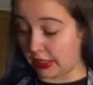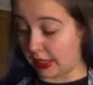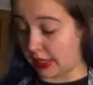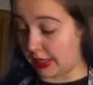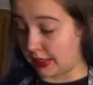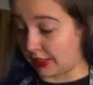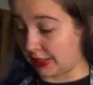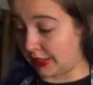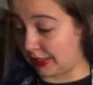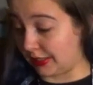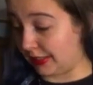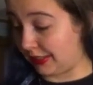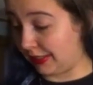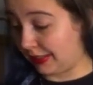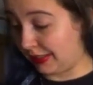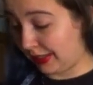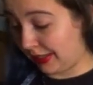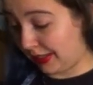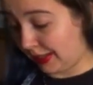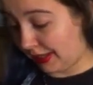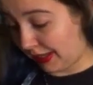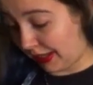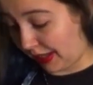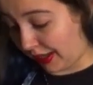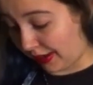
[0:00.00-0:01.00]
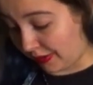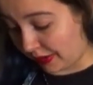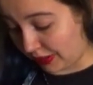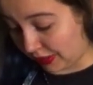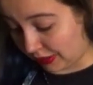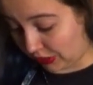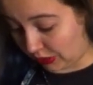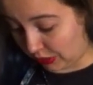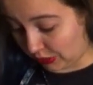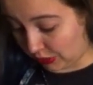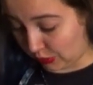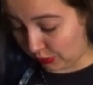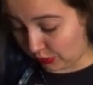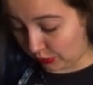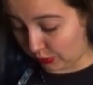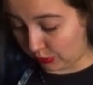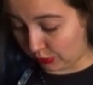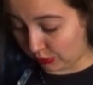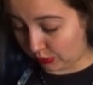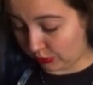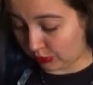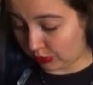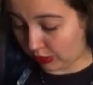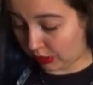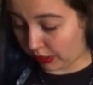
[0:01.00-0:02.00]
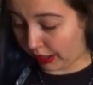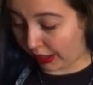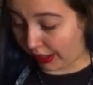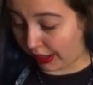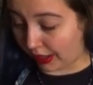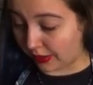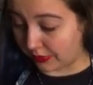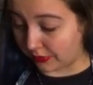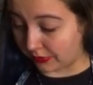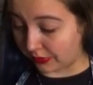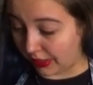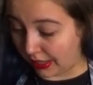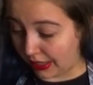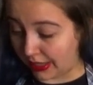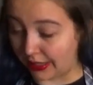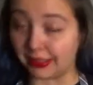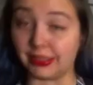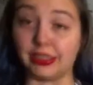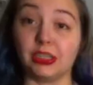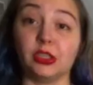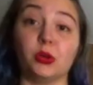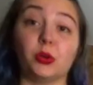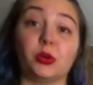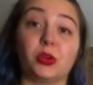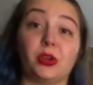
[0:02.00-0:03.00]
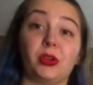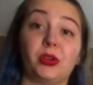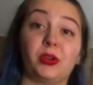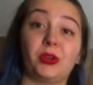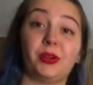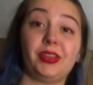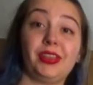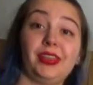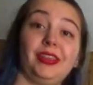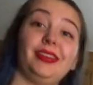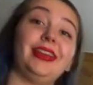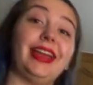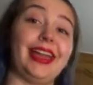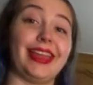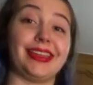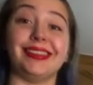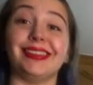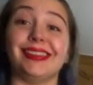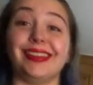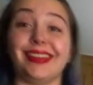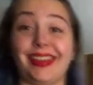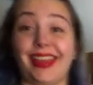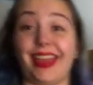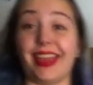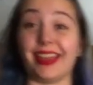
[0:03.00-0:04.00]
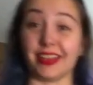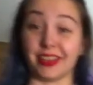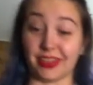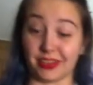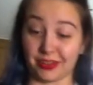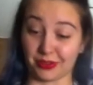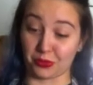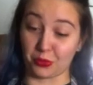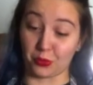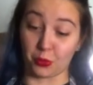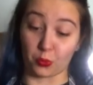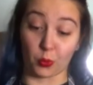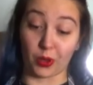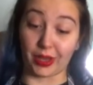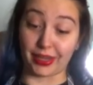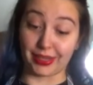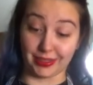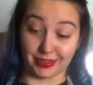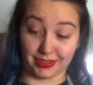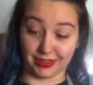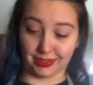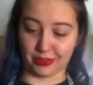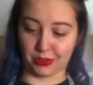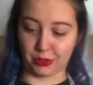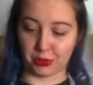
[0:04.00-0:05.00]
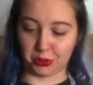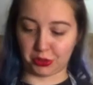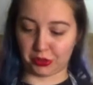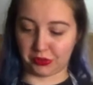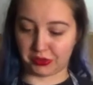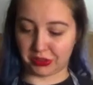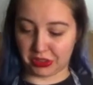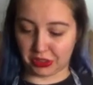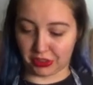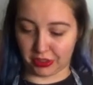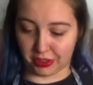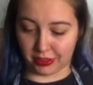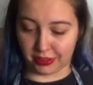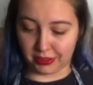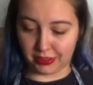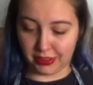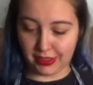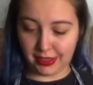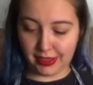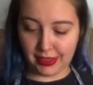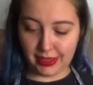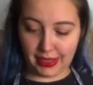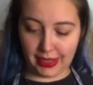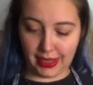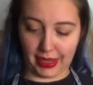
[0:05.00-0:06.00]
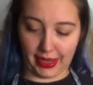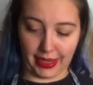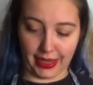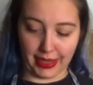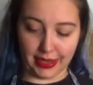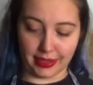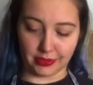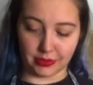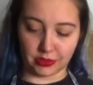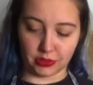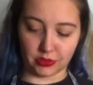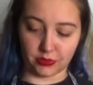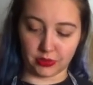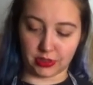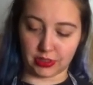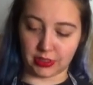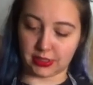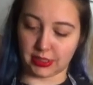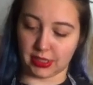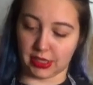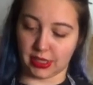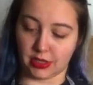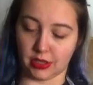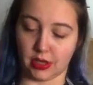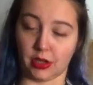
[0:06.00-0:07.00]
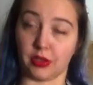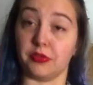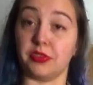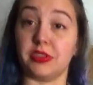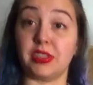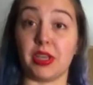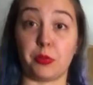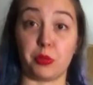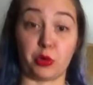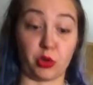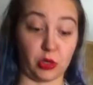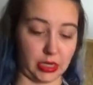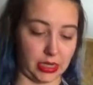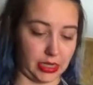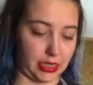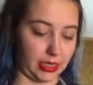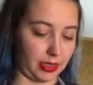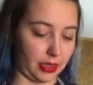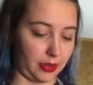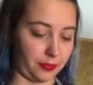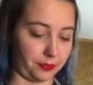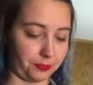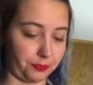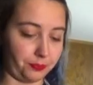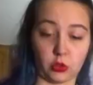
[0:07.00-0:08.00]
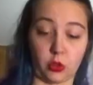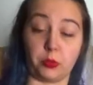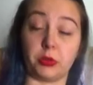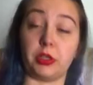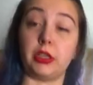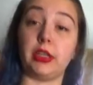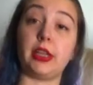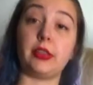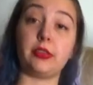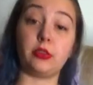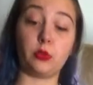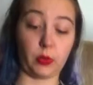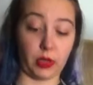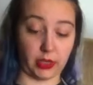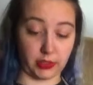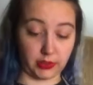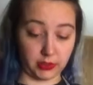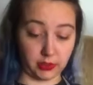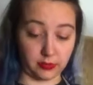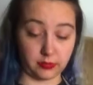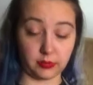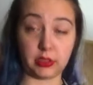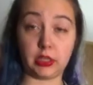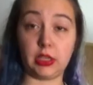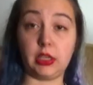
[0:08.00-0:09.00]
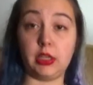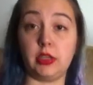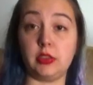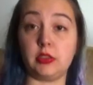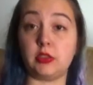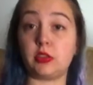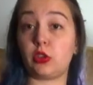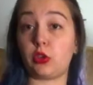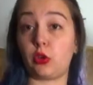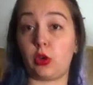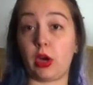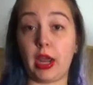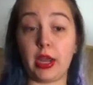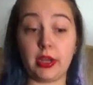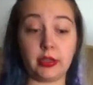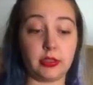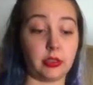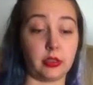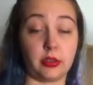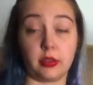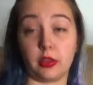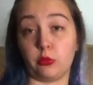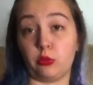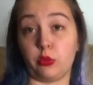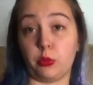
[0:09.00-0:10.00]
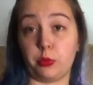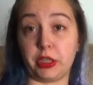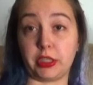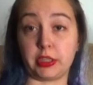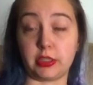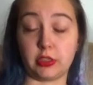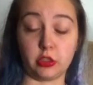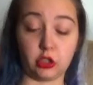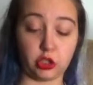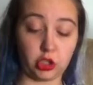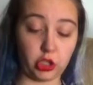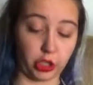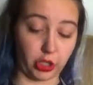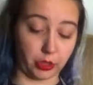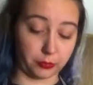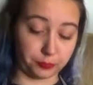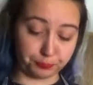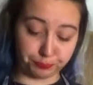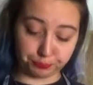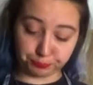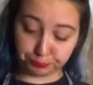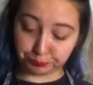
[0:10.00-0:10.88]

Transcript: than having to have egg yolk and egg white all over your hands for the sake of separating them. I'm gonna get the rest of these cracked and then we'll mix in the sugar.